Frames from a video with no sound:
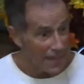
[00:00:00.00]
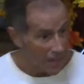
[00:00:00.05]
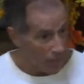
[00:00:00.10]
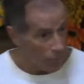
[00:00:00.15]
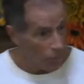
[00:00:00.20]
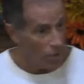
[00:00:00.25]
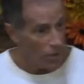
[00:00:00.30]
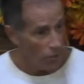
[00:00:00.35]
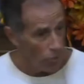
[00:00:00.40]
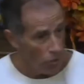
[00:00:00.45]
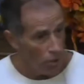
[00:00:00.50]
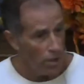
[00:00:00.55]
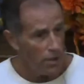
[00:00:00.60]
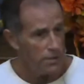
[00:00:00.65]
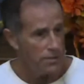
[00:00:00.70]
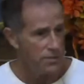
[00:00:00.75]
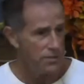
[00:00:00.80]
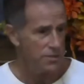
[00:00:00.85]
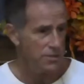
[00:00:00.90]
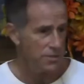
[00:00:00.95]
that one
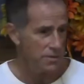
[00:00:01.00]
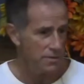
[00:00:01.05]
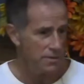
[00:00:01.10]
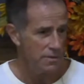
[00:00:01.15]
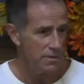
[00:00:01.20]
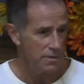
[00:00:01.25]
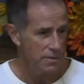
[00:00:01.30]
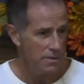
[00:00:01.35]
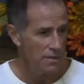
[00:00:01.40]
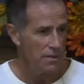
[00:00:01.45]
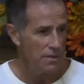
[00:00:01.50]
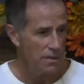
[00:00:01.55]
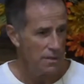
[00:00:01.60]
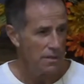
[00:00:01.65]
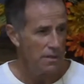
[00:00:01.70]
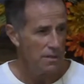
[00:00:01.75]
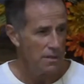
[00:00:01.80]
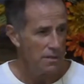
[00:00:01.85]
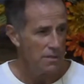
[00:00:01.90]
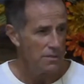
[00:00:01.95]
was.
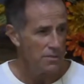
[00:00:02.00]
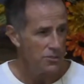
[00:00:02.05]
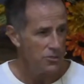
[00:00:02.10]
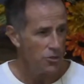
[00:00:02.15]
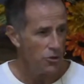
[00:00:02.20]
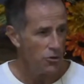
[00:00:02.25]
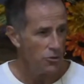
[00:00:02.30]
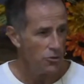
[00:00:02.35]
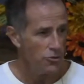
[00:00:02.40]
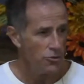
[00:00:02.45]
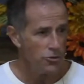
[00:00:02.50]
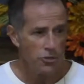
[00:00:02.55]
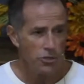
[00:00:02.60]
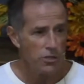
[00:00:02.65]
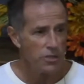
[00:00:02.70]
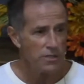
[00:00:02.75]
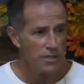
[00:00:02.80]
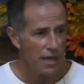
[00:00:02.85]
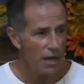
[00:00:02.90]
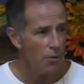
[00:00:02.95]
So you
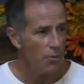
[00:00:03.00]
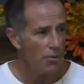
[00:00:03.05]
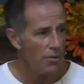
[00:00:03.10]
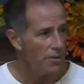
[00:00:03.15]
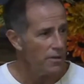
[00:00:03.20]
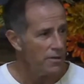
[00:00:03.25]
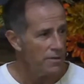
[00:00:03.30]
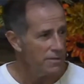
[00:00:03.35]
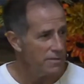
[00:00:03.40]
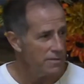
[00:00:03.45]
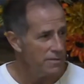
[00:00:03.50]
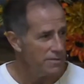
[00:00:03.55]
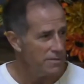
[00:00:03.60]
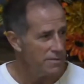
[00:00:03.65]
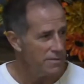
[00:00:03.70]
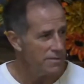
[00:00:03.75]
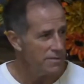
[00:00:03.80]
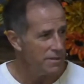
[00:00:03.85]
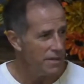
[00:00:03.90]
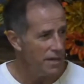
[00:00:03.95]
could have dealt with it.
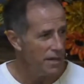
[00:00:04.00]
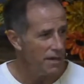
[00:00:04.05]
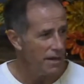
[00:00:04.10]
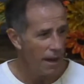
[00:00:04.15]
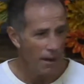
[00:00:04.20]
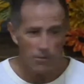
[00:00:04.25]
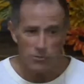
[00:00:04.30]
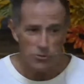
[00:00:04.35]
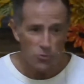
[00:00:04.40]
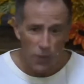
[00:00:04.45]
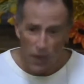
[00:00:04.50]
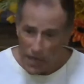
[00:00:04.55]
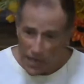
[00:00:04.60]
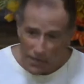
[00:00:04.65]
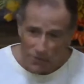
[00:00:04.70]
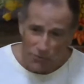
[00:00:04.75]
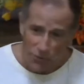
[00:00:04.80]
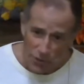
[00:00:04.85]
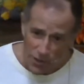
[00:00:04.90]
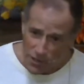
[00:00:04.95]
Yeah, I was
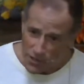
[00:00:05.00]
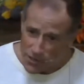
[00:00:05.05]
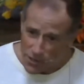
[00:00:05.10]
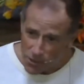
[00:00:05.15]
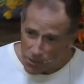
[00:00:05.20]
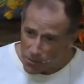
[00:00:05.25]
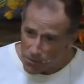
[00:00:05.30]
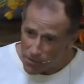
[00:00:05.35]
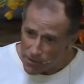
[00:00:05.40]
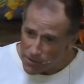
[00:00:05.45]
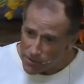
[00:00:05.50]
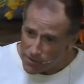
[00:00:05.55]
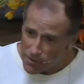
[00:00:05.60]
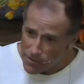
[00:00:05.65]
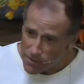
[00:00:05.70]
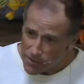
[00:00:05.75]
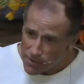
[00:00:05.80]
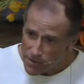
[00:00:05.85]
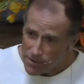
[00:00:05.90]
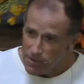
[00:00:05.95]
waiting for you to deal with it.
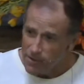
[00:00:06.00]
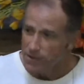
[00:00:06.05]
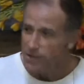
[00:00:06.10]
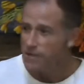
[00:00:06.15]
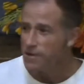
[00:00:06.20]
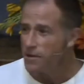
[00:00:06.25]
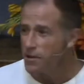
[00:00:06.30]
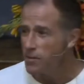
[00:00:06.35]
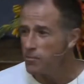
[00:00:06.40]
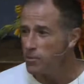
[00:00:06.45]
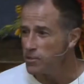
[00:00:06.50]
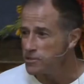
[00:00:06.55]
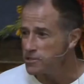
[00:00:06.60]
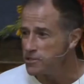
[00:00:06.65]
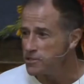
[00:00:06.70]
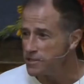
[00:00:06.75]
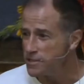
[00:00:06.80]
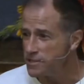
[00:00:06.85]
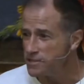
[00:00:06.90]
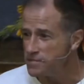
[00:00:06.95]

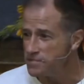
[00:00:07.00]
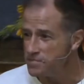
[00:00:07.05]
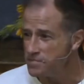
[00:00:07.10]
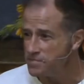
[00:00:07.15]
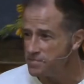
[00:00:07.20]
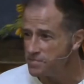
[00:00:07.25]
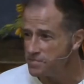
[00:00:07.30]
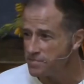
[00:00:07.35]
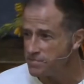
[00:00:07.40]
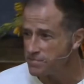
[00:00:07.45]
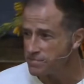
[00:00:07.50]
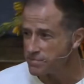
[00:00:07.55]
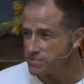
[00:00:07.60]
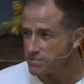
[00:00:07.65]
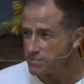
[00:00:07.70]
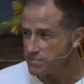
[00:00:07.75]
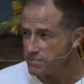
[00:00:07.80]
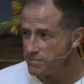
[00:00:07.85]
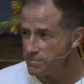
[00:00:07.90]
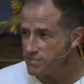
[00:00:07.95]
But you didn't.
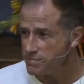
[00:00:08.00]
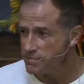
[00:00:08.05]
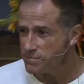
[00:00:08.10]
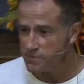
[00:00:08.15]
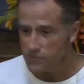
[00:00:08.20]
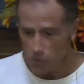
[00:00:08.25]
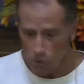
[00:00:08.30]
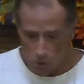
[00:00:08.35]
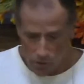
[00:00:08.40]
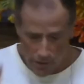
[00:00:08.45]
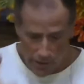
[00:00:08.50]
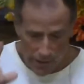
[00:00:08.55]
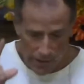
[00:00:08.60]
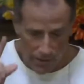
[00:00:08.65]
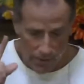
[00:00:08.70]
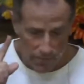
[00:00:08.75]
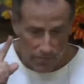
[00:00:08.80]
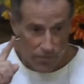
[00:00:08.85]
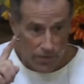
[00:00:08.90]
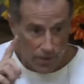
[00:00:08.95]

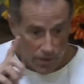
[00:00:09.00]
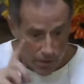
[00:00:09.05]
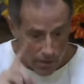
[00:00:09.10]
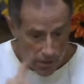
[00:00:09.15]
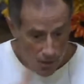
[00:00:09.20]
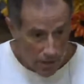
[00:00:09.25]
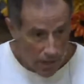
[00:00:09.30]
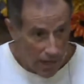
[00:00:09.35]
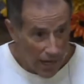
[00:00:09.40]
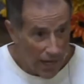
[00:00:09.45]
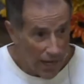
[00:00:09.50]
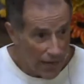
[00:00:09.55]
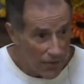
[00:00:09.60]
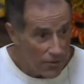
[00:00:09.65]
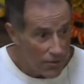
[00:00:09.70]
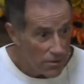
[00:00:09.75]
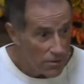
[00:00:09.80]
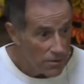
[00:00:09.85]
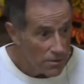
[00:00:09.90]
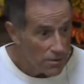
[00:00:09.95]
Okay,
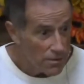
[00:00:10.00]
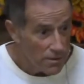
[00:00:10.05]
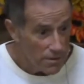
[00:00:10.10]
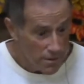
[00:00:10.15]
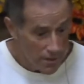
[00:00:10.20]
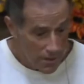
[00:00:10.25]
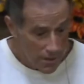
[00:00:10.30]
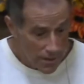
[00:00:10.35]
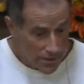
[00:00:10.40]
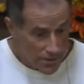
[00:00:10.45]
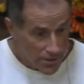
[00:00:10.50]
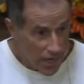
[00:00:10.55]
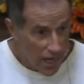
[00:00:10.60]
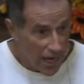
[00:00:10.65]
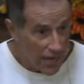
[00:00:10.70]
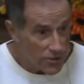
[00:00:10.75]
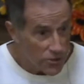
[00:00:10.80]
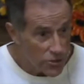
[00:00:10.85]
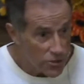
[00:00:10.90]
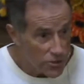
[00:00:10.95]
God,
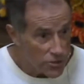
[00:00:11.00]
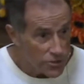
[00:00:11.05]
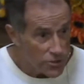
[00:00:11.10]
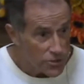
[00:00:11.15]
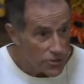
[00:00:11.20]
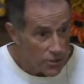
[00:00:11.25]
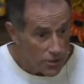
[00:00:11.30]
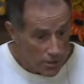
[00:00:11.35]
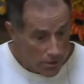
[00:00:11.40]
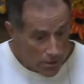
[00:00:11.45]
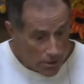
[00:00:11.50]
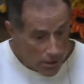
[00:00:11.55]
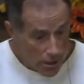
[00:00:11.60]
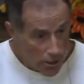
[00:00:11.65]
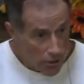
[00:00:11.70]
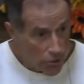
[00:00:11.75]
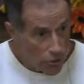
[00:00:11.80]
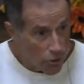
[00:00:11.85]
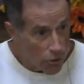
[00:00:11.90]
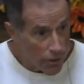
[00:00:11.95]
doctors,
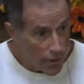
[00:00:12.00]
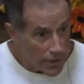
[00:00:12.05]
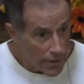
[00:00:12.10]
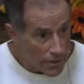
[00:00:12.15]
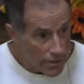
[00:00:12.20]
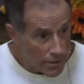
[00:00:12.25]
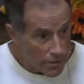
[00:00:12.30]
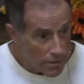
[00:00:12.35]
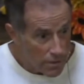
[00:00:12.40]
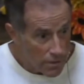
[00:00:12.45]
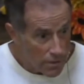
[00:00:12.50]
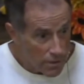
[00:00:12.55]
anoint,